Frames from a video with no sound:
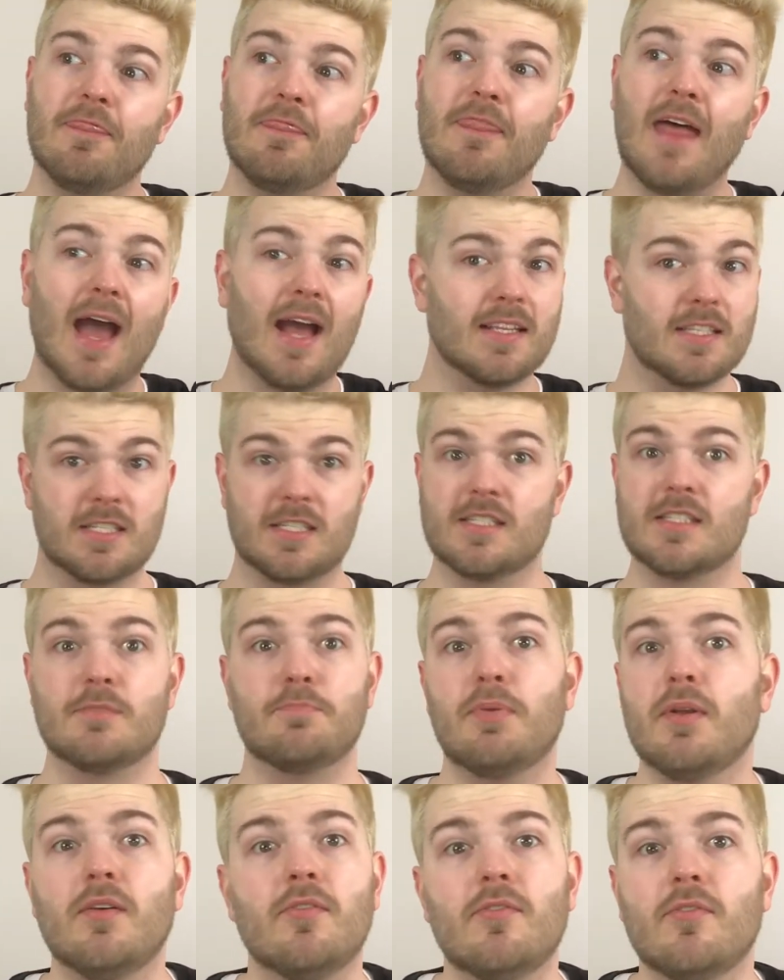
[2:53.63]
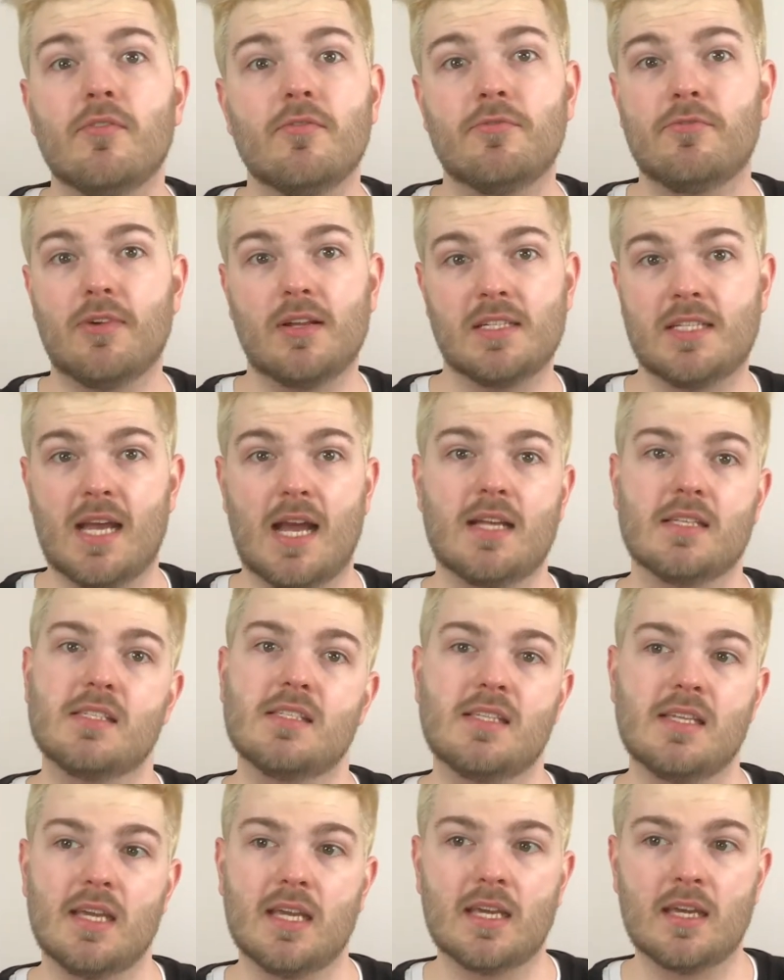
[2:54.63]
that's been
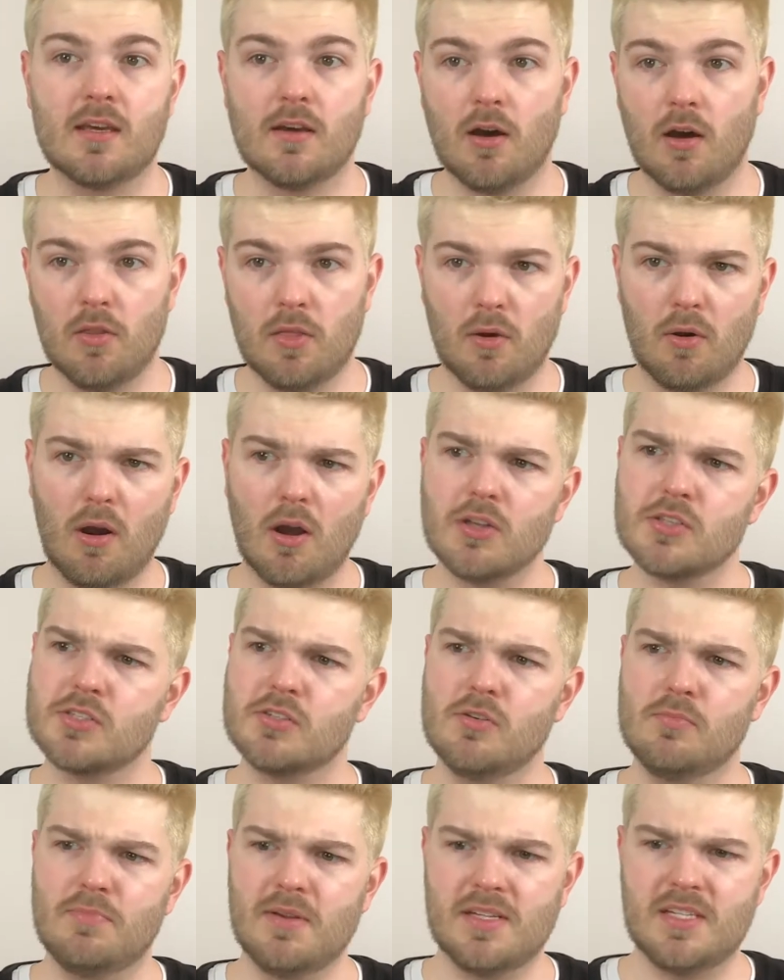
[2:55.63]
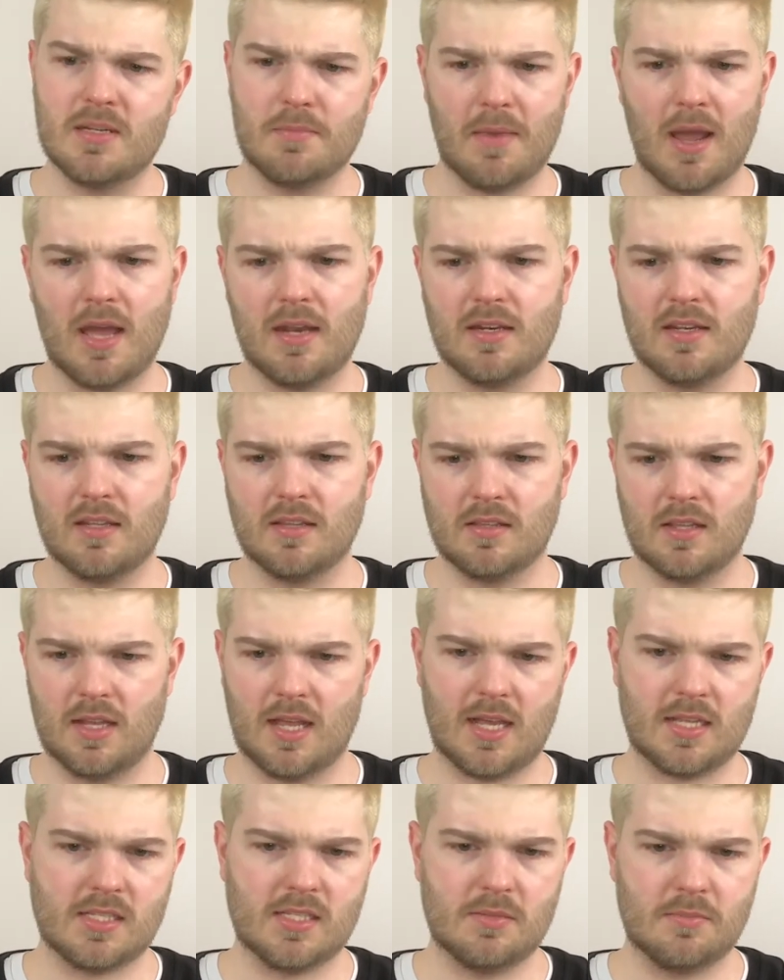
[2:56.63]
fantastic, although also a bit demanding. The
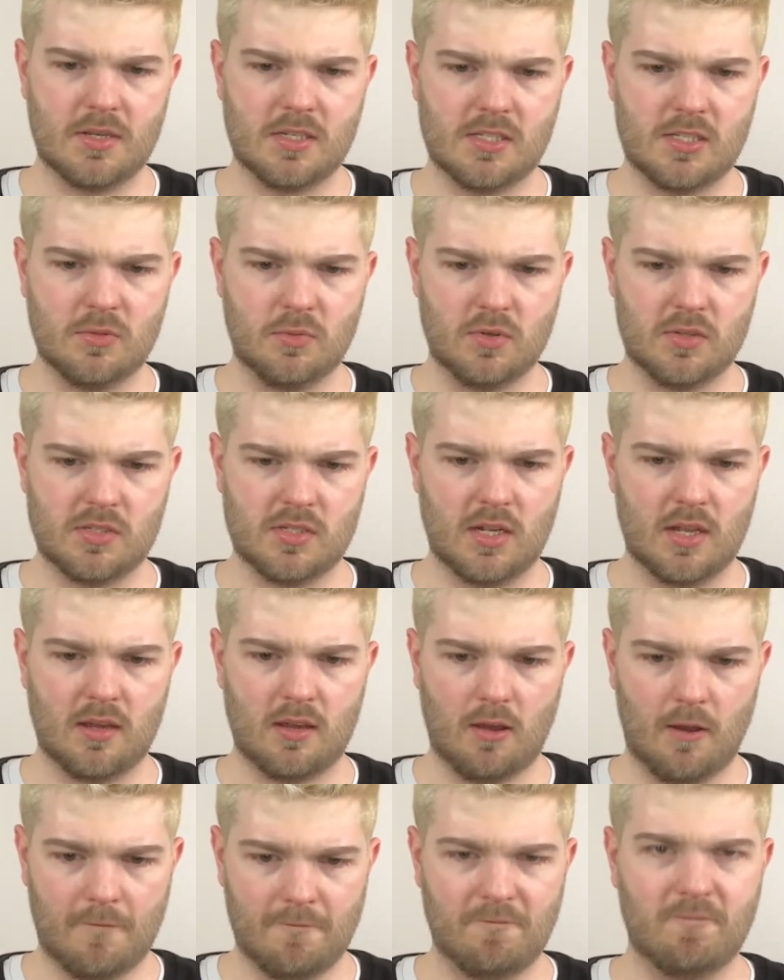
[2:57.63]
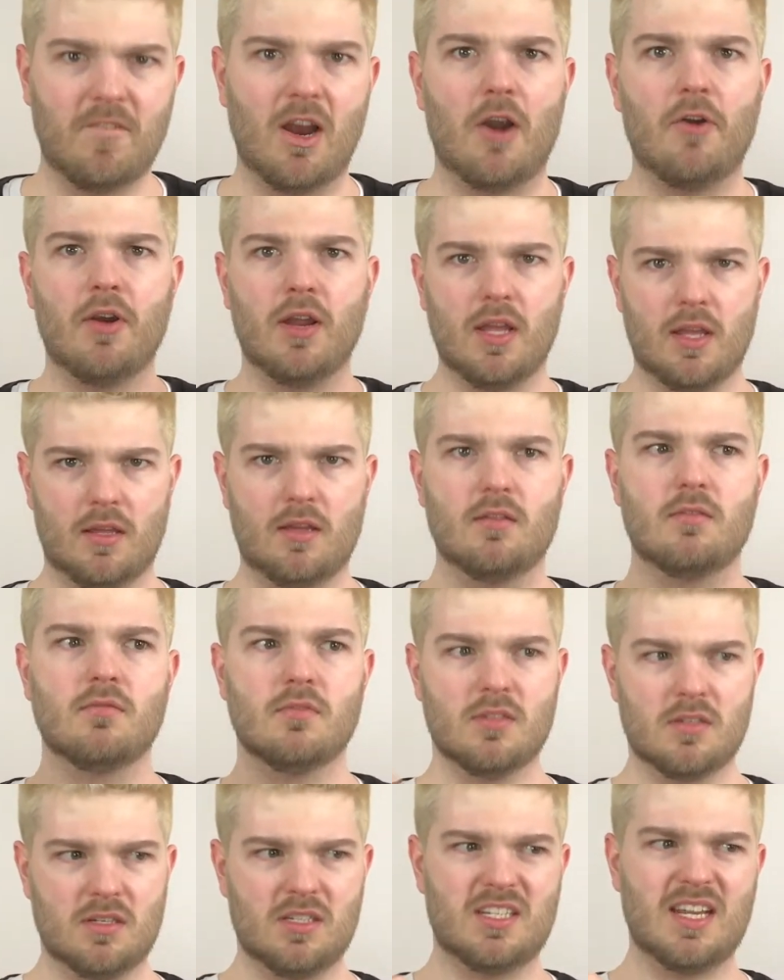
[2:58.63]
last semester was like very
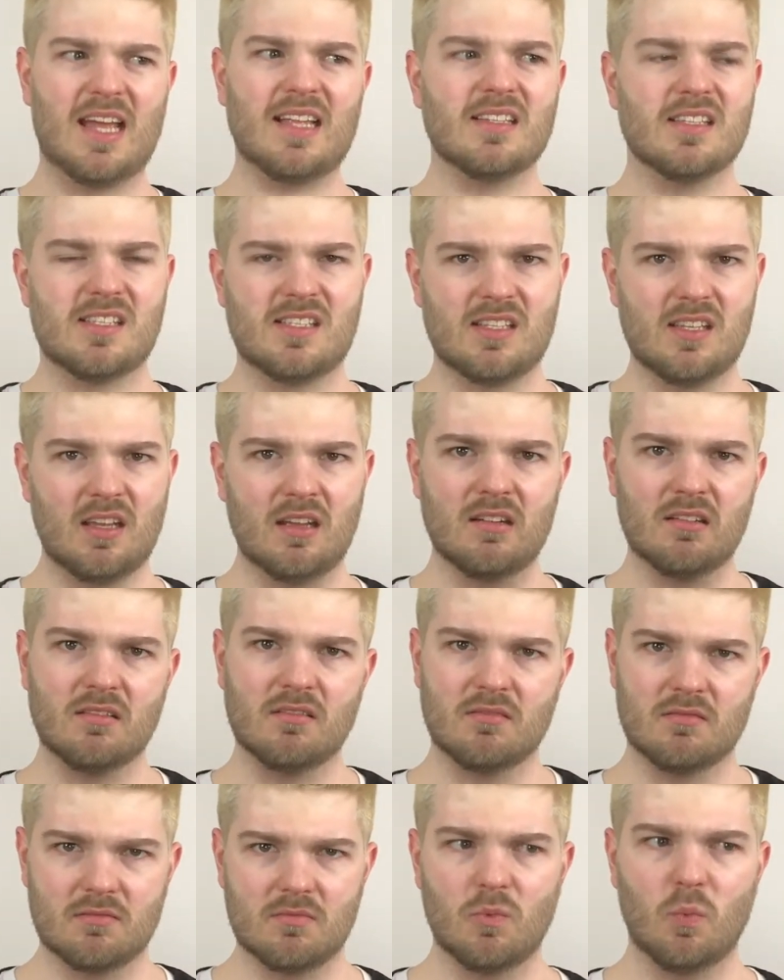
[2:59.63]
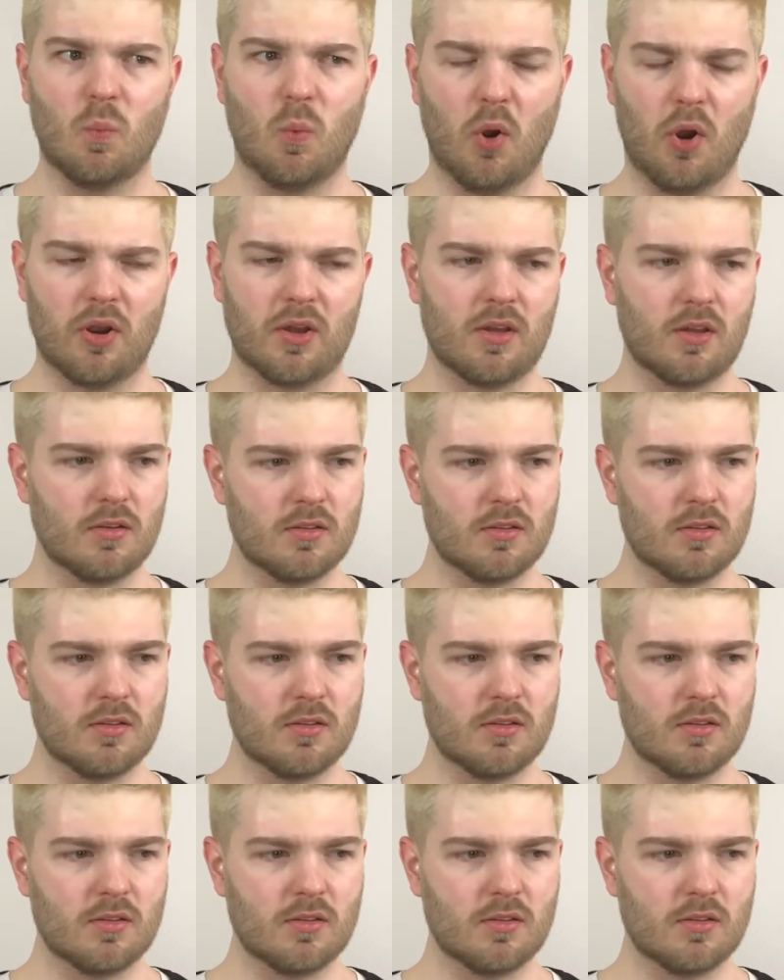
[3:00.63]
dense in work,